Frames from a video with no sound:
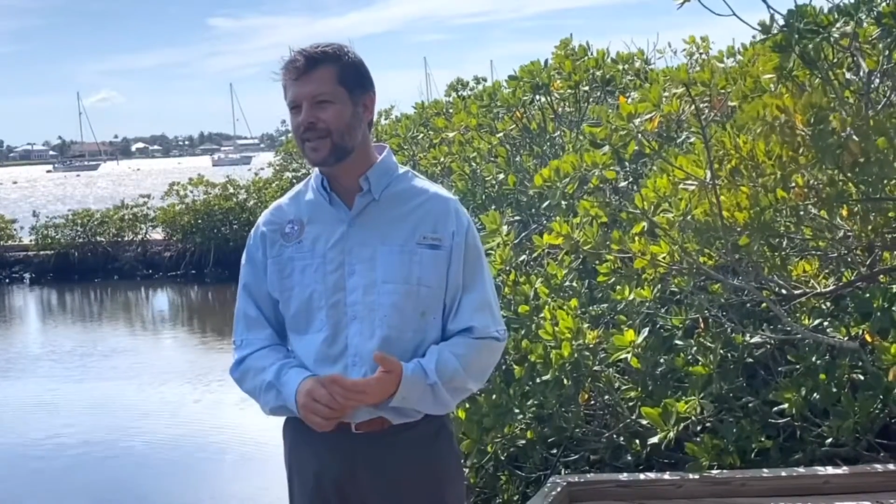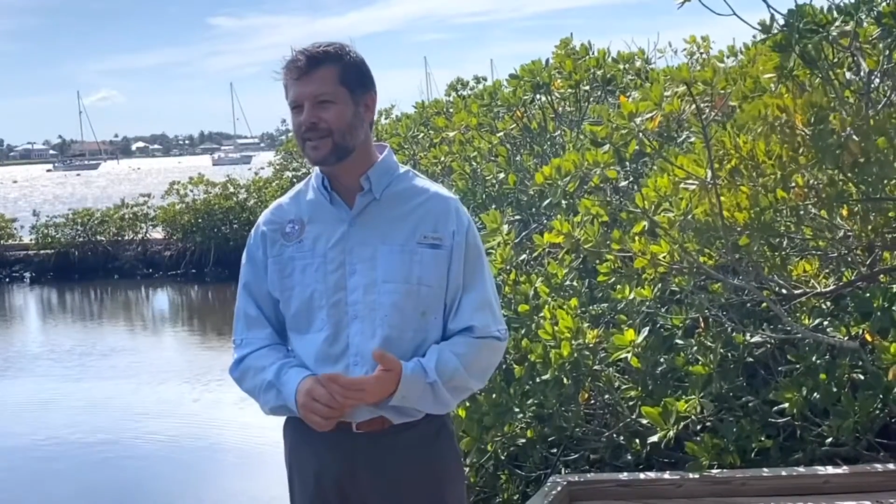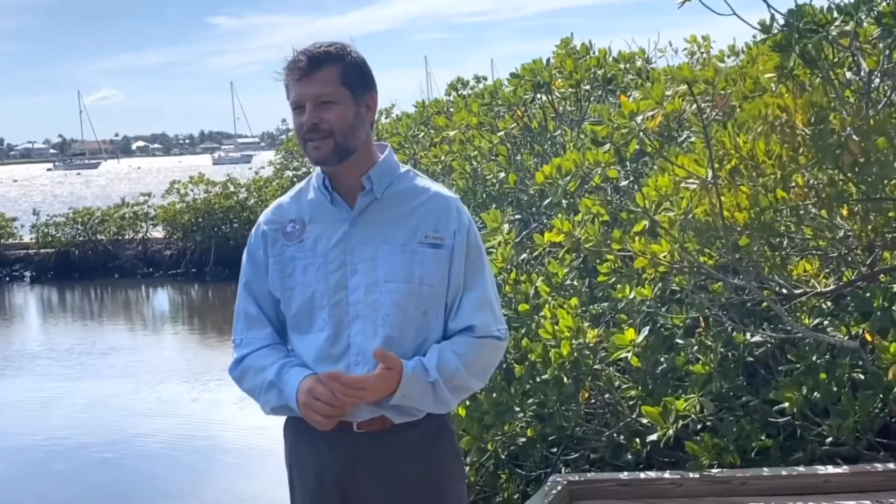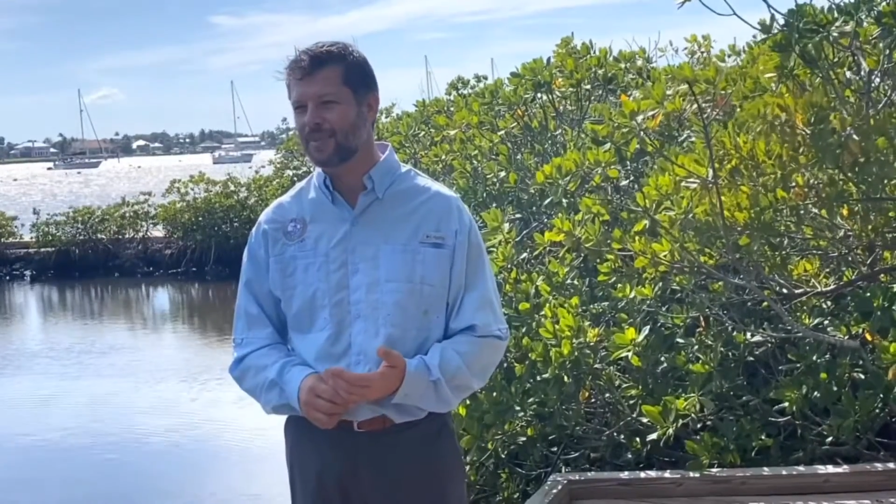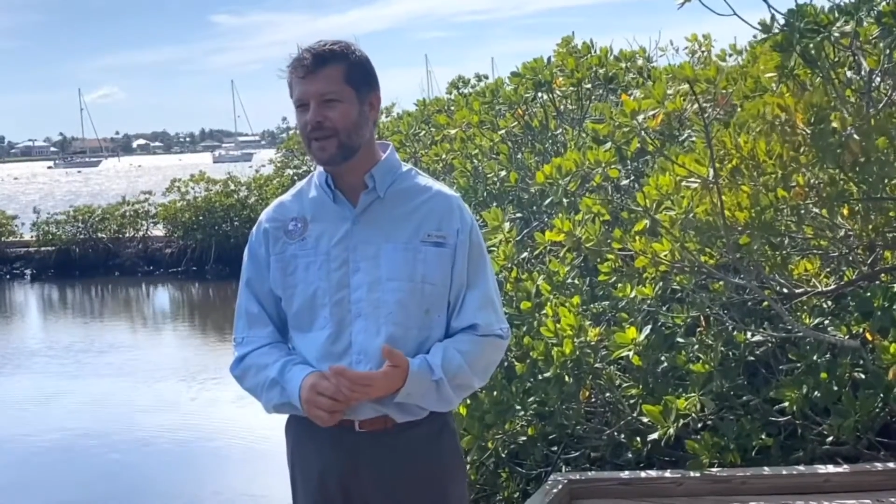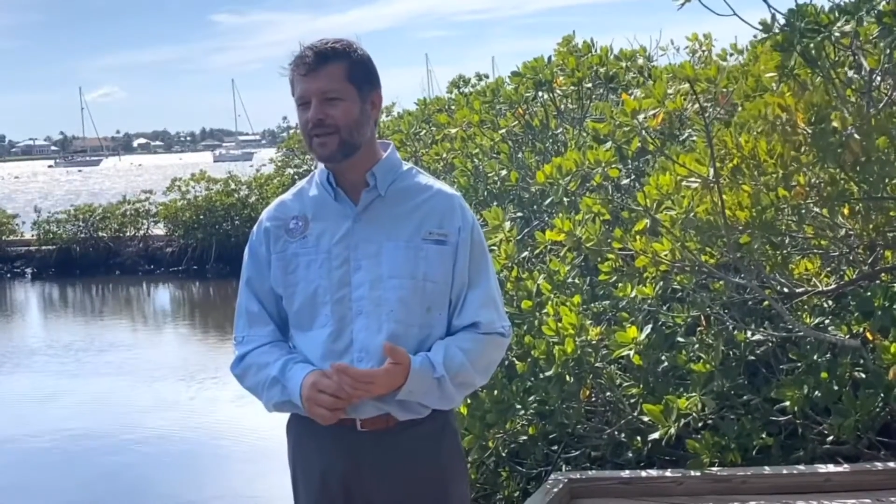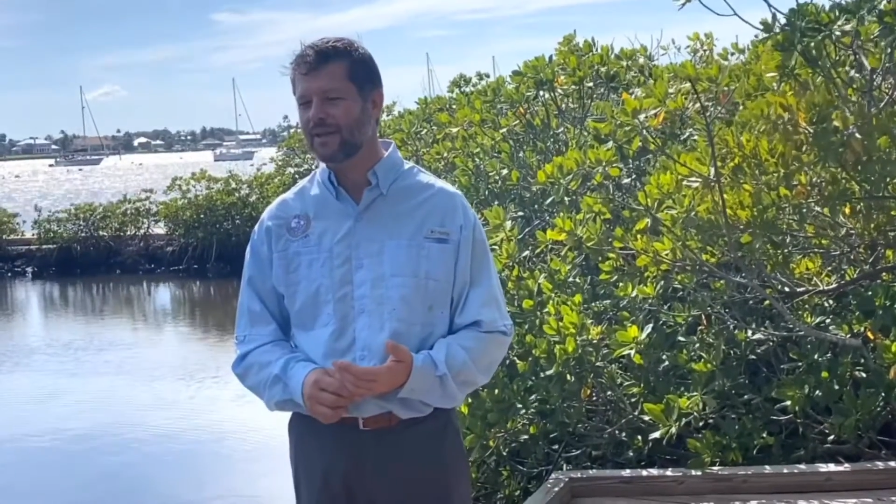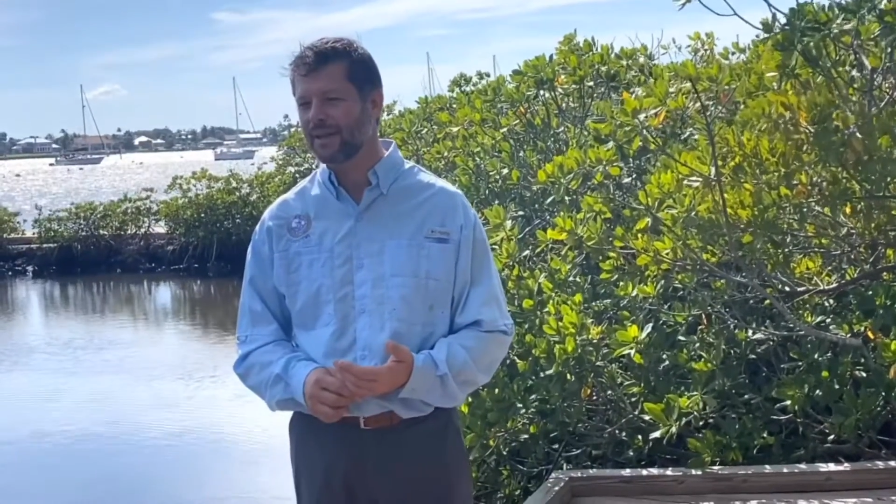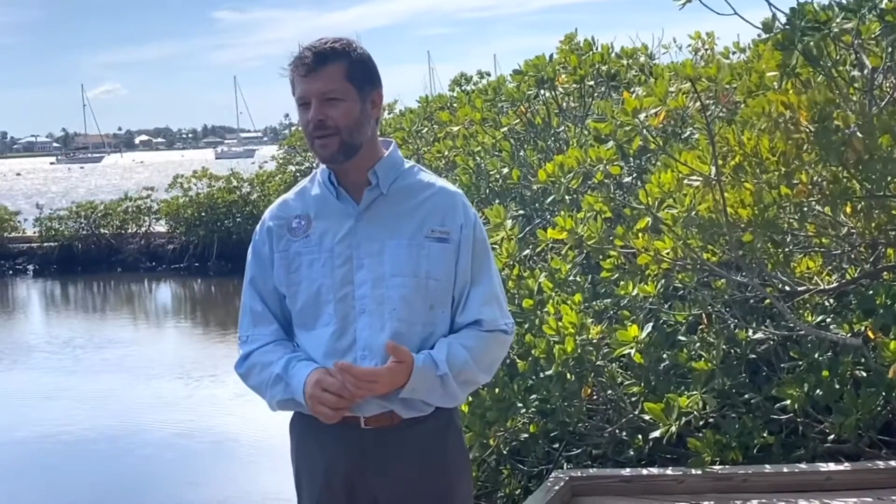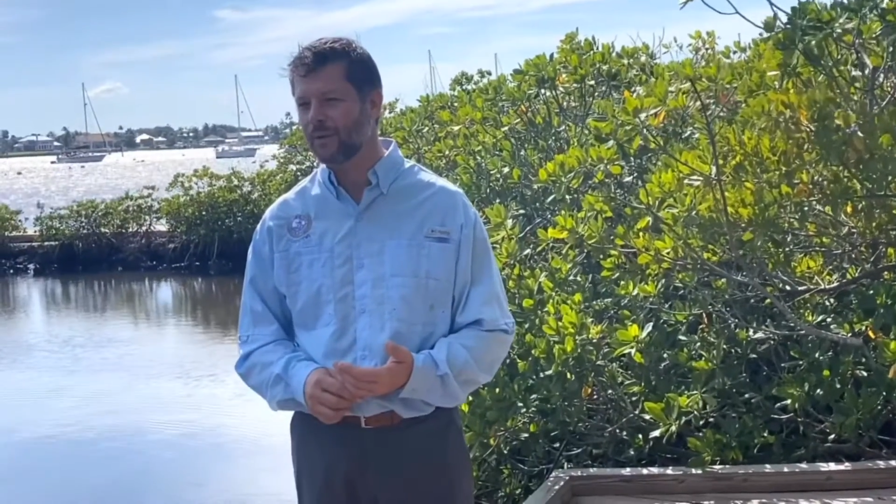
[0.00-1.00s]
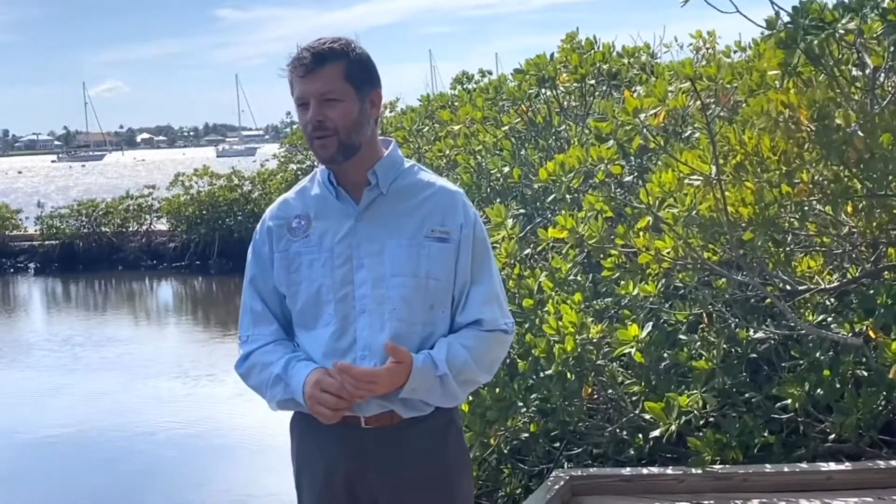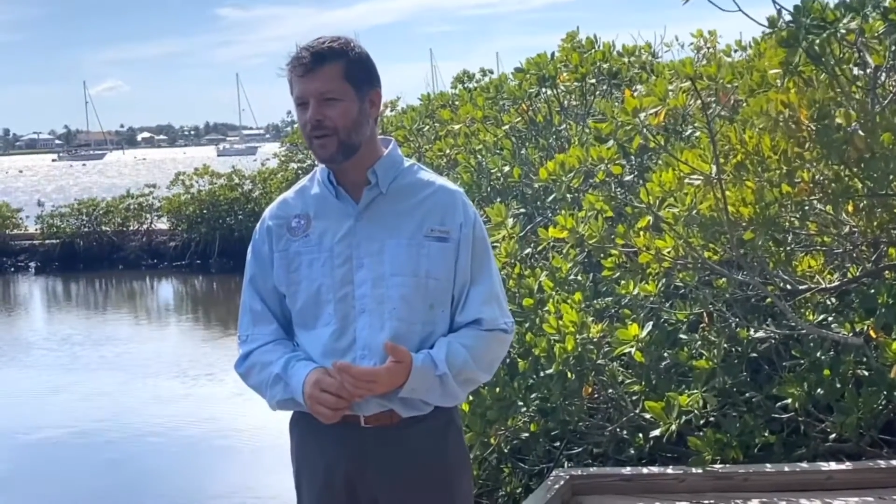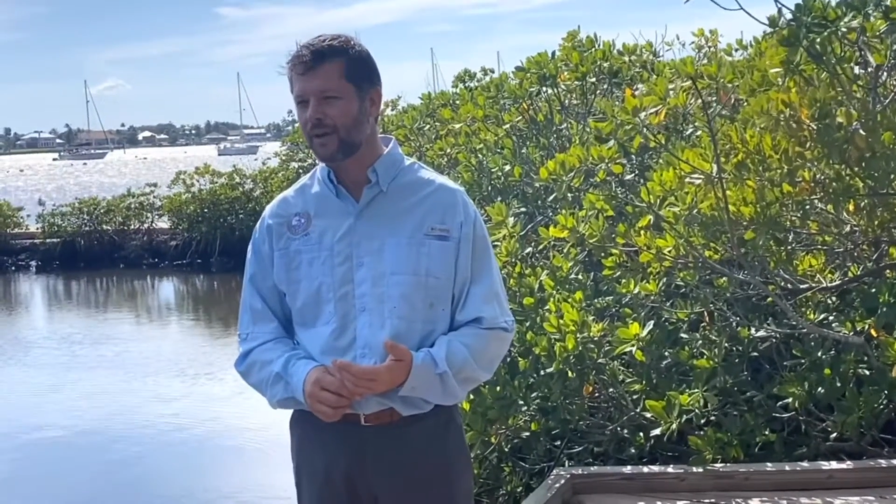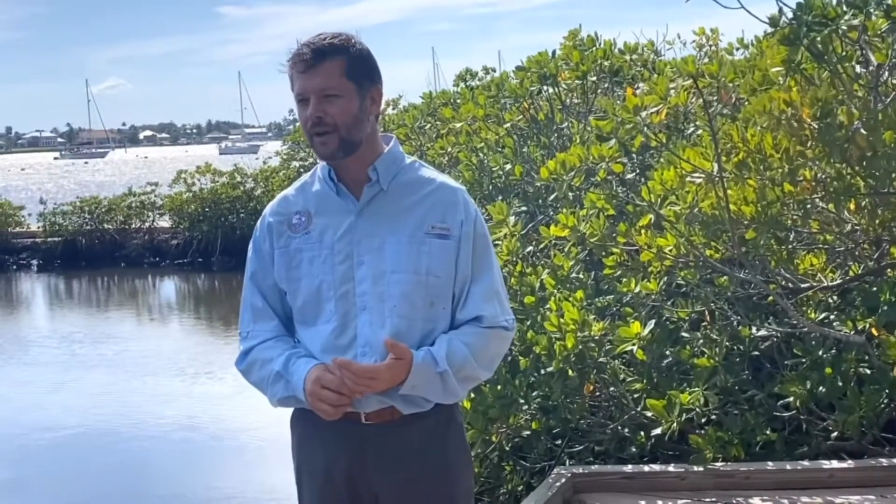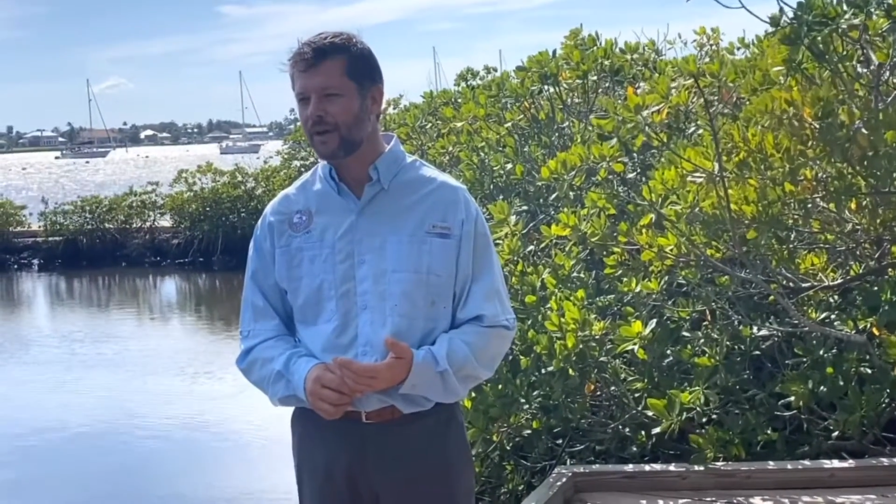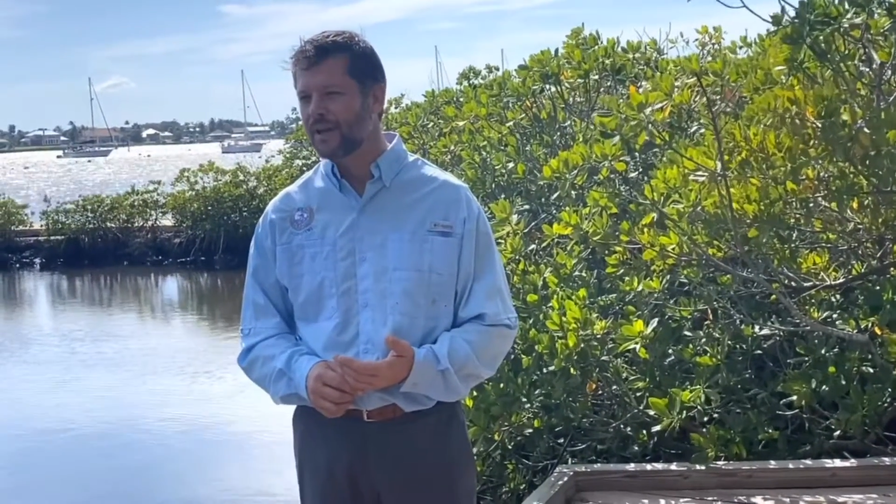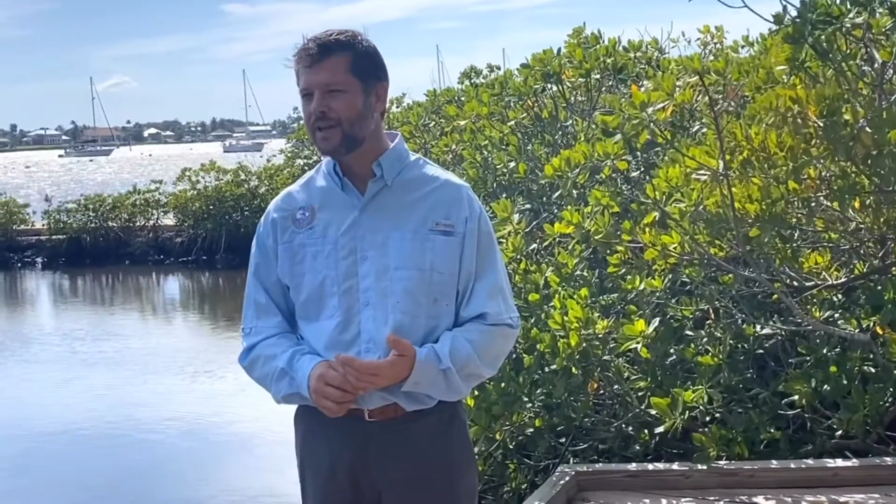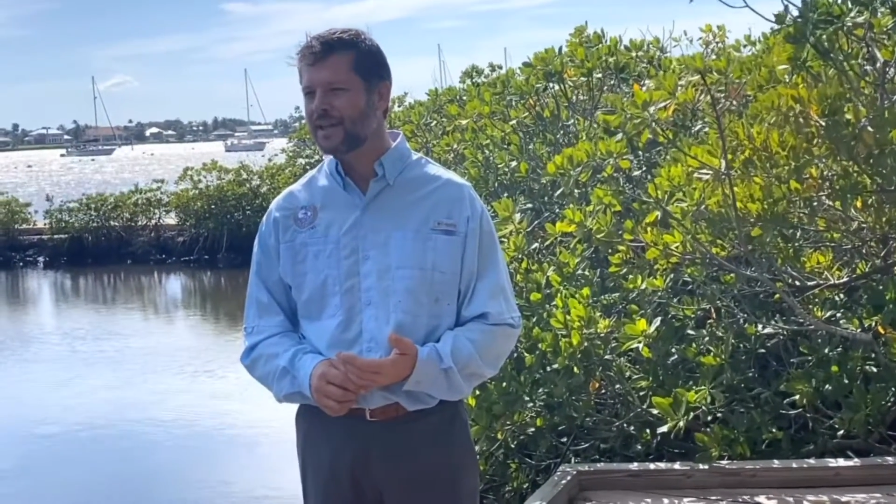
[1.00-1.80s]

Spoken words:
that depend on that water,